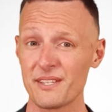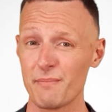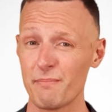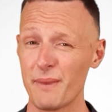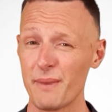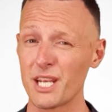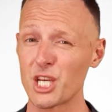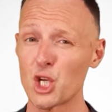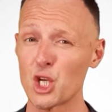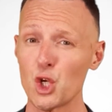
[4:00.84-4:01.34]
that
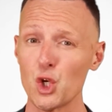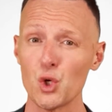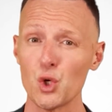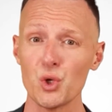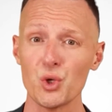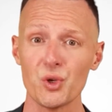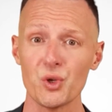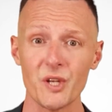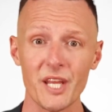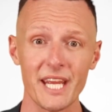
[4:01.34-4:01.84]
makes you
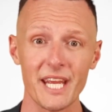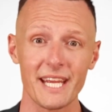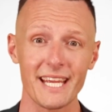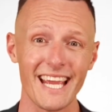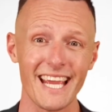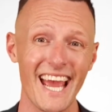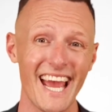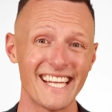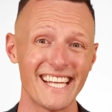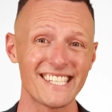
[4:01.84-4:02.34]
unique
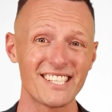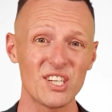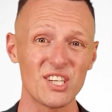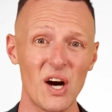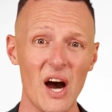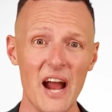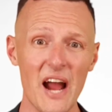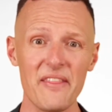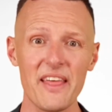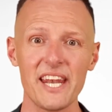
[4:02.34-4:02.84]
and
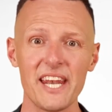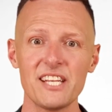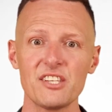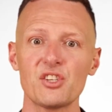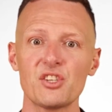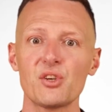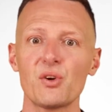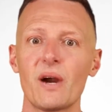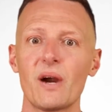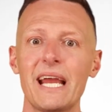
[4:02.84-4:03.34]
tie that
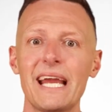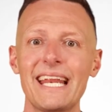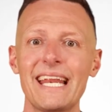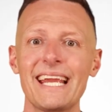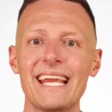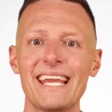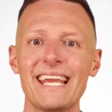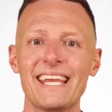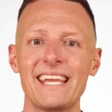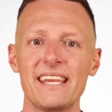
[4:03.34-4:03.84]
into your
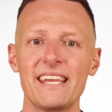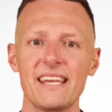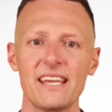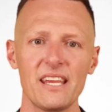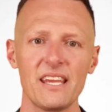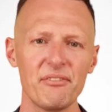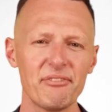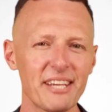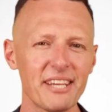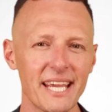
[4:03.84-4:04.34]
heading here
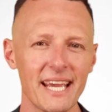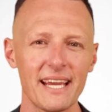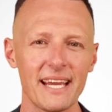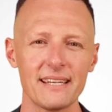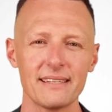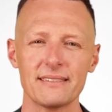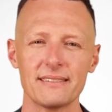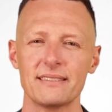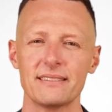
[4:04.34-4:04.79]
if you can.